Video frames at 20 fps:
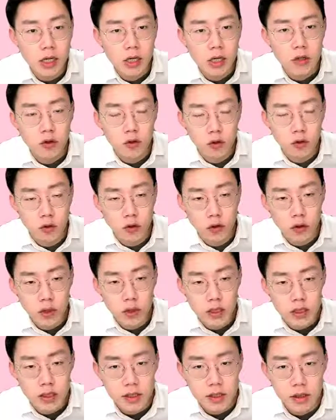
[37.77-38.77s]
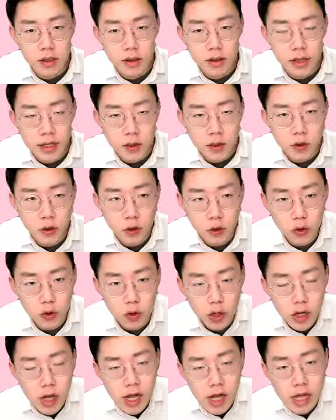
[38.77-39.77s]
do it, okay,
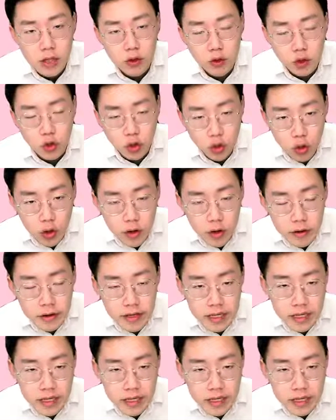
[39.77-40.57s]
to draw